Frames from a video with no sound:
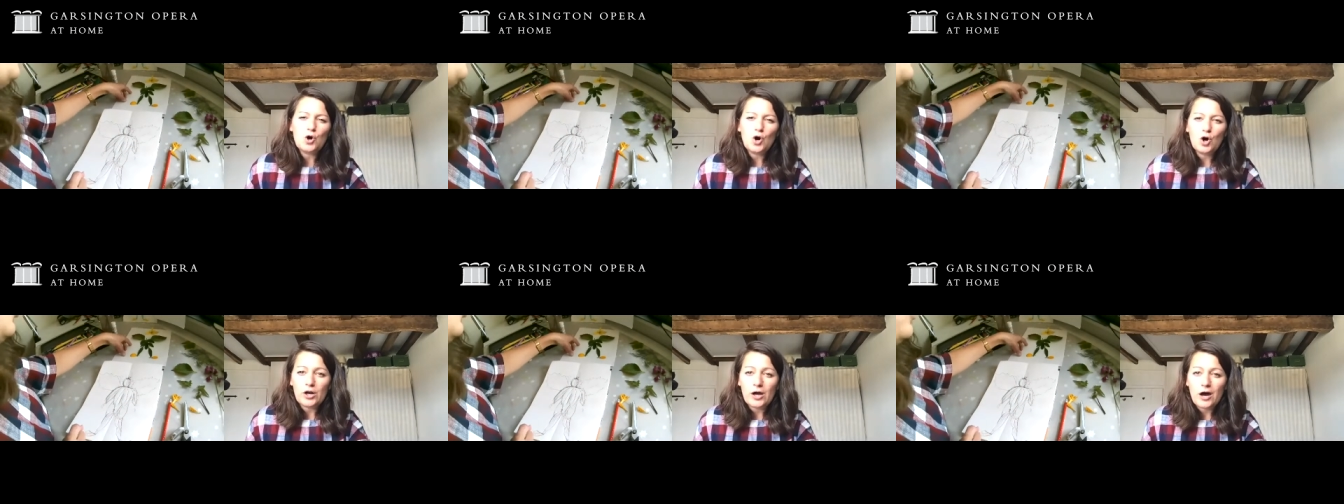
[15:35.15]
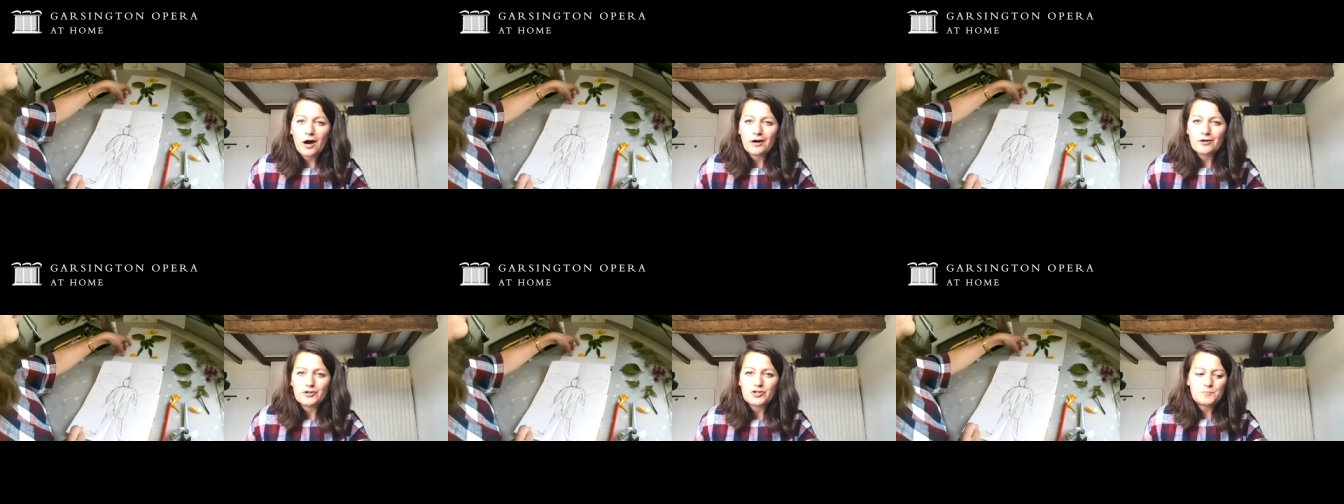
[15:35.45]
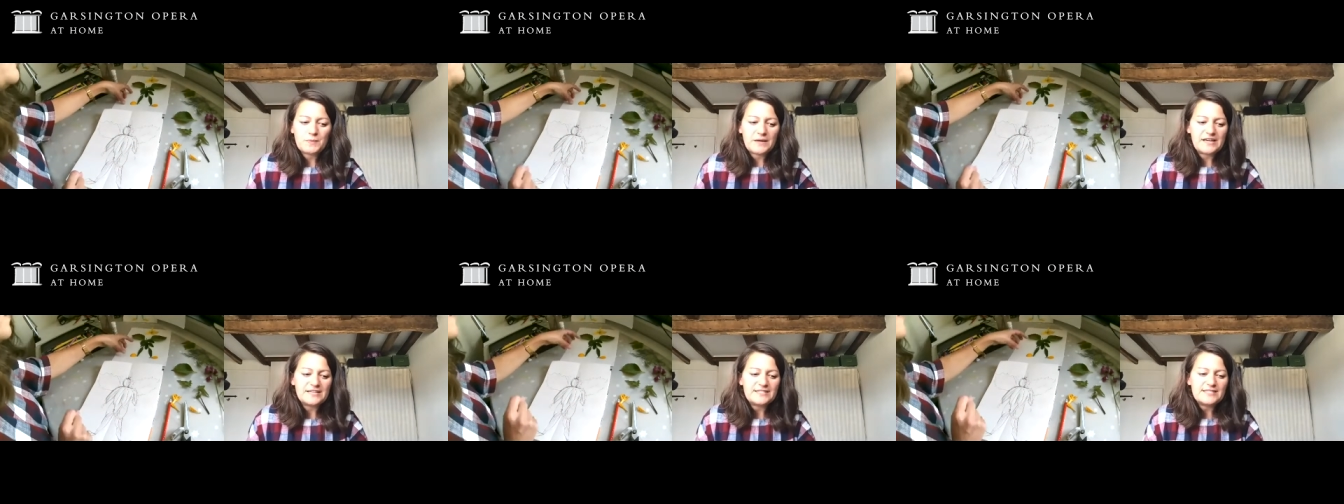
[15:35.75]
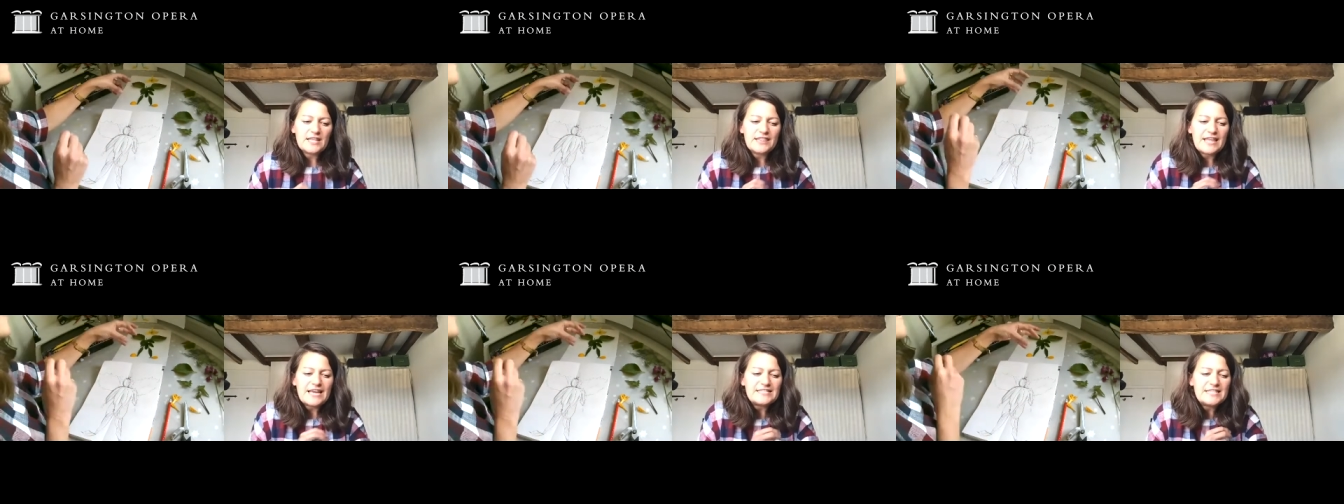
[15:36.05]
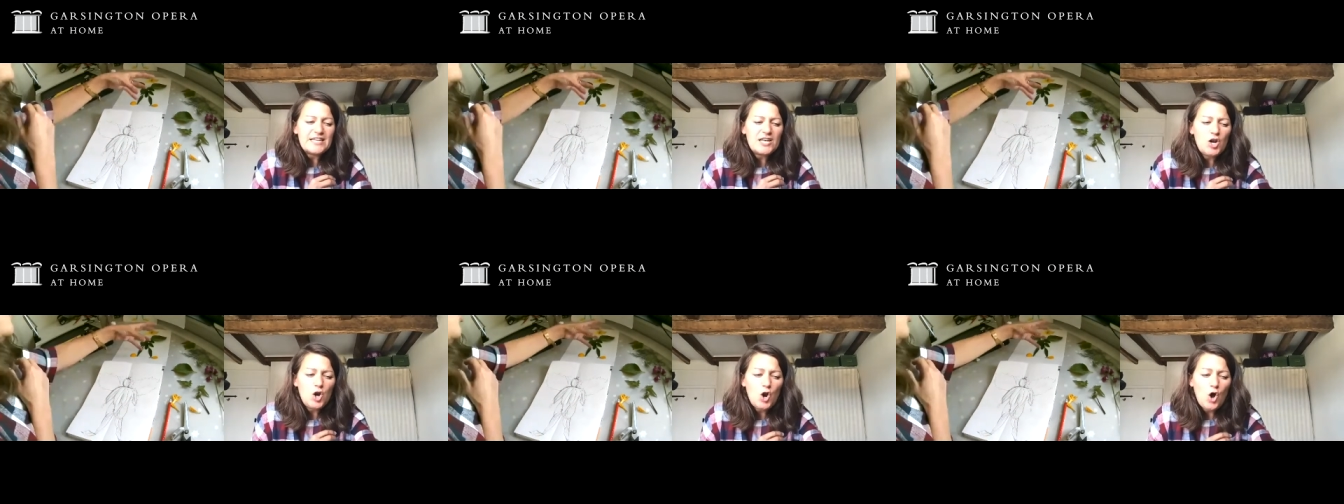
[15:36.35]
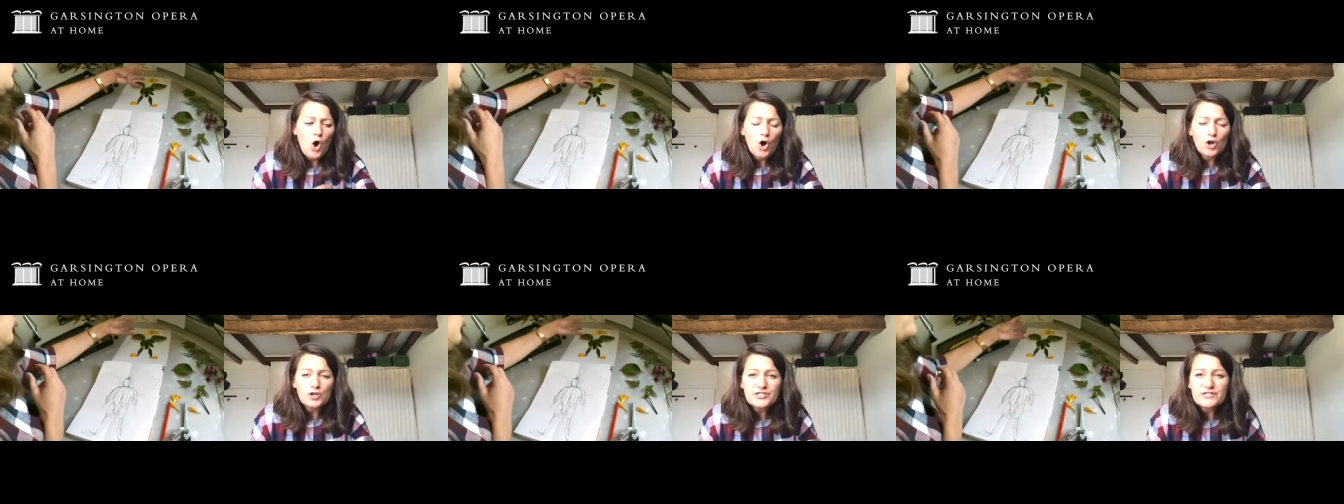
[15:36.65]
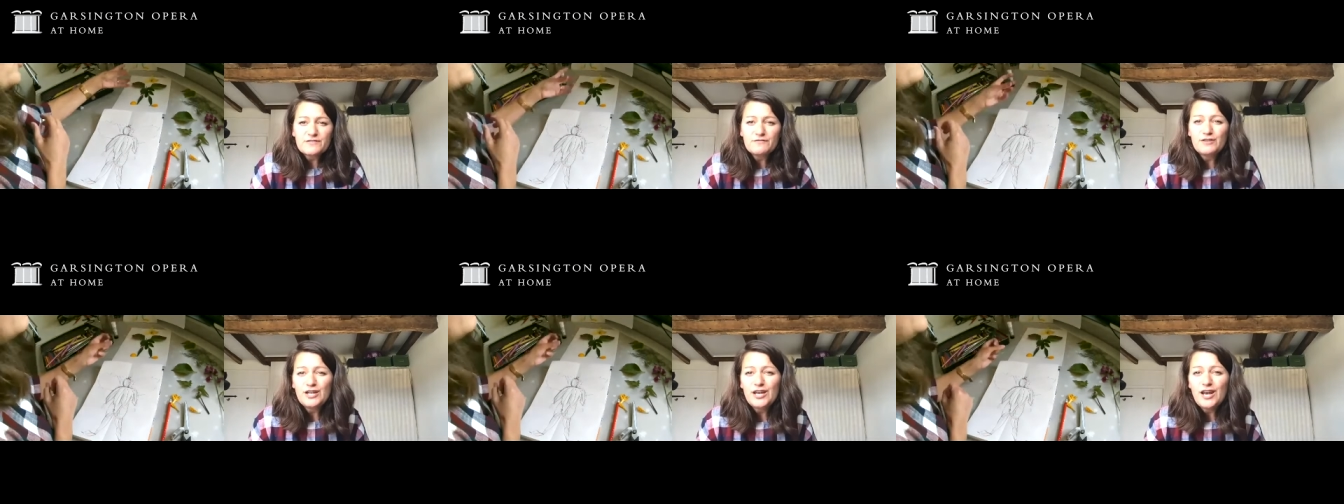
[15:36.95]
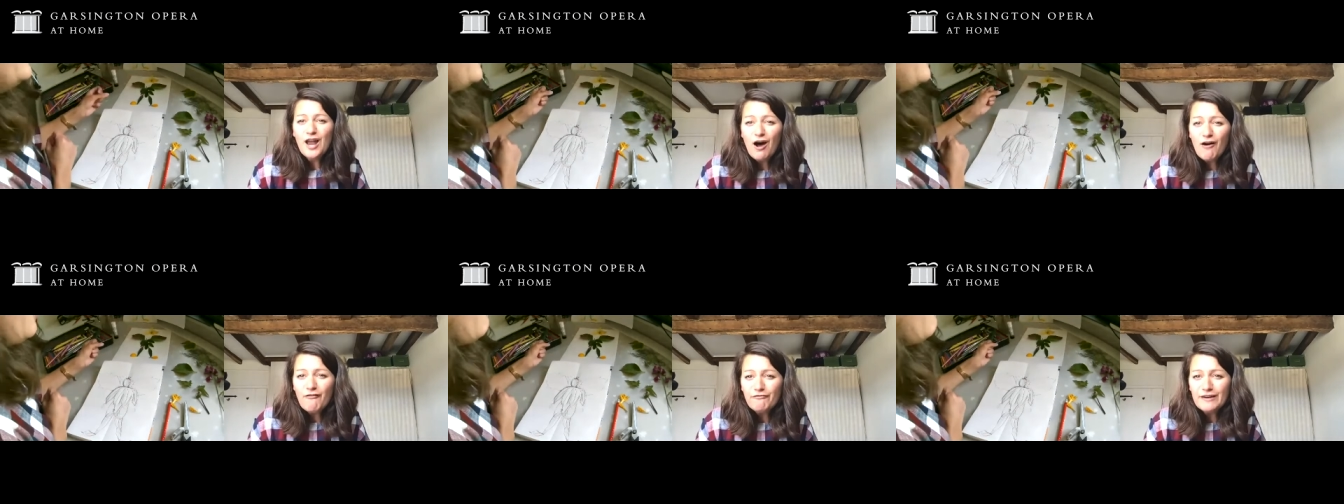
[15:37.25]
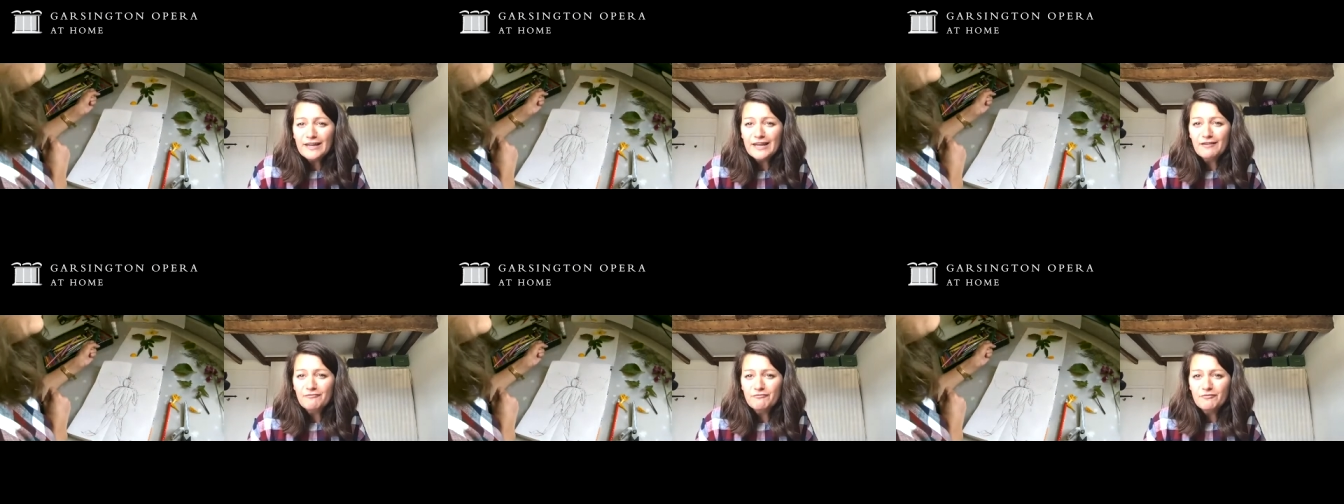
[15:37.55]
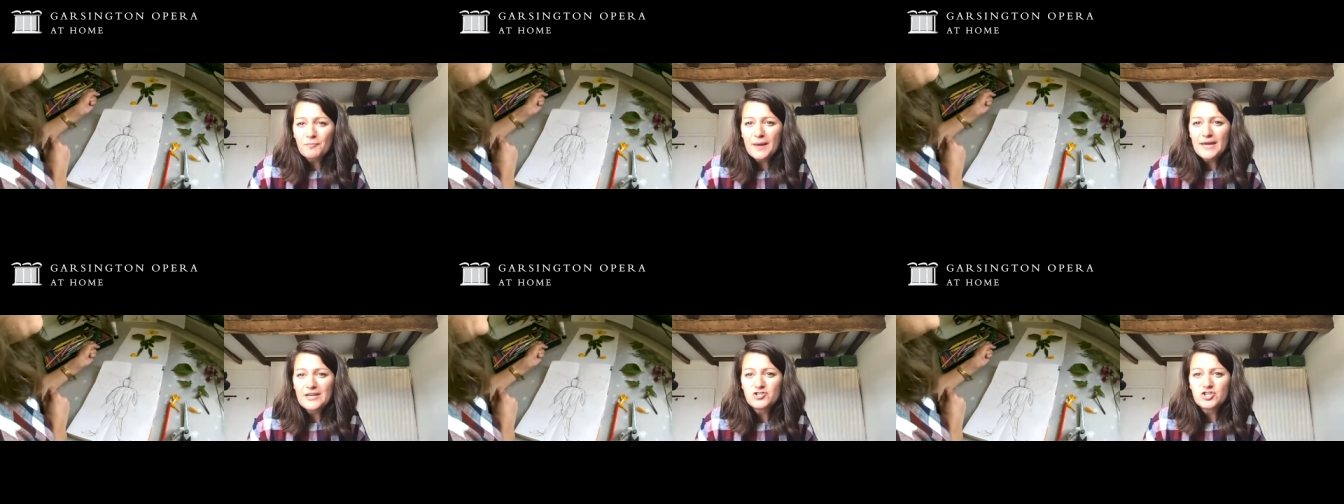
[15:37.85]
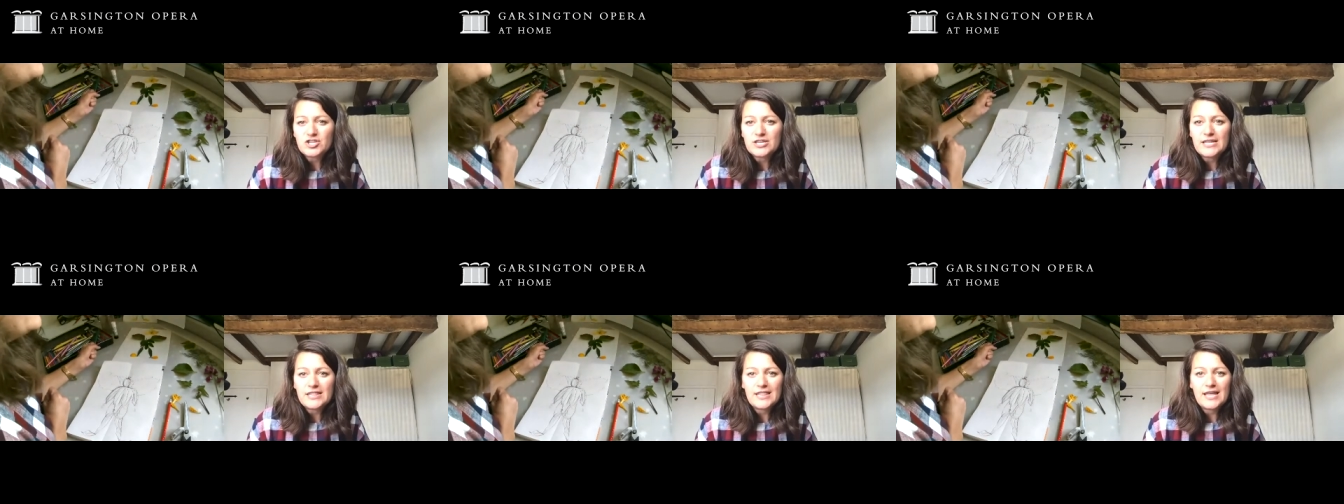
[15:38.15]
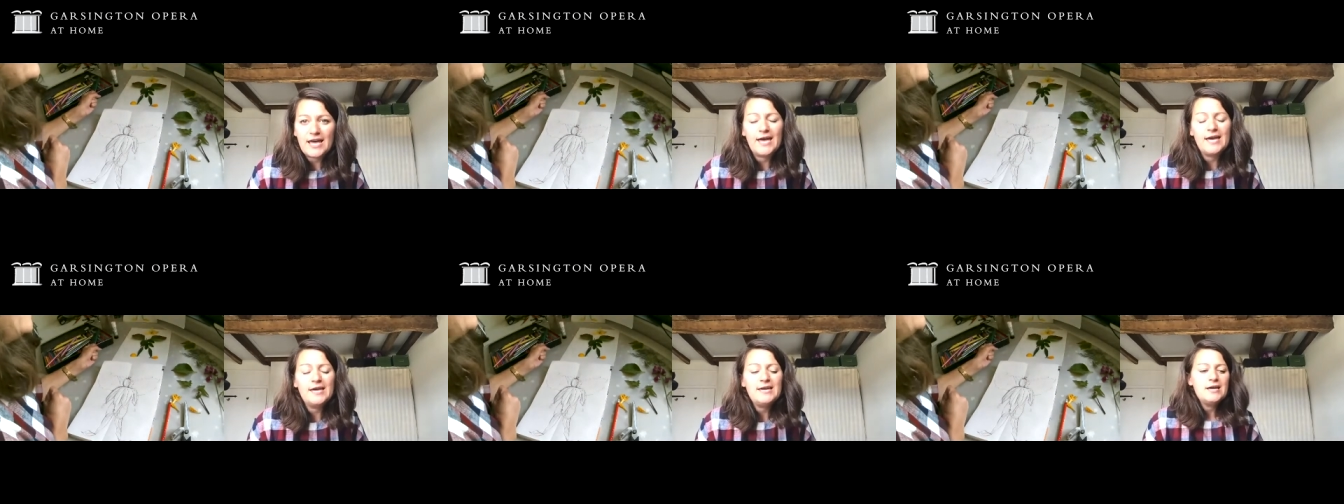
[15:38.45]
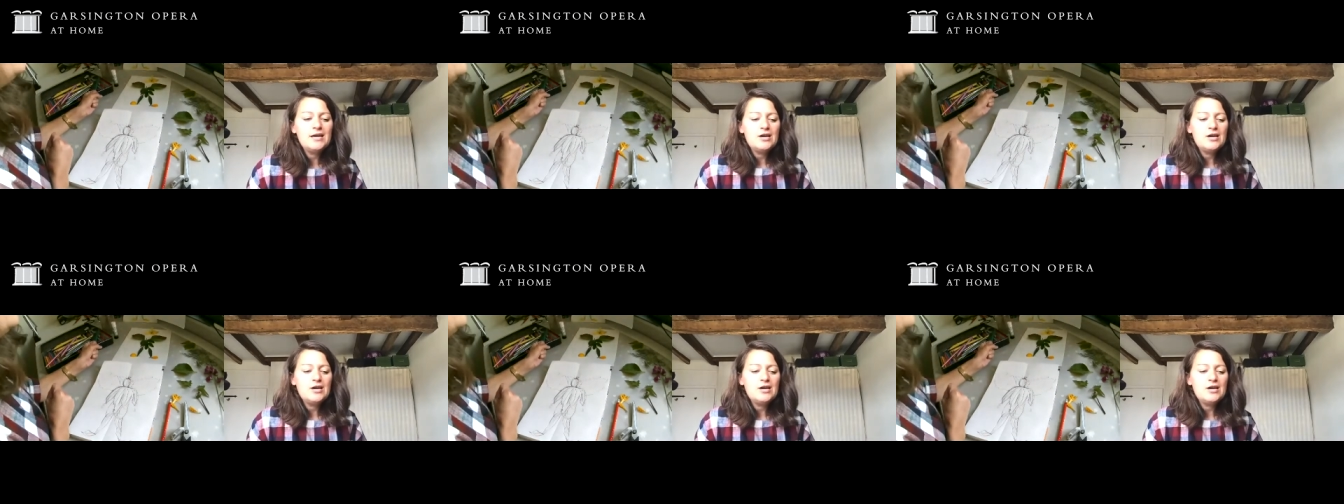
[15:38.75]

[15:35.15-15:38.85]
collage because there's lots of lovely information in there.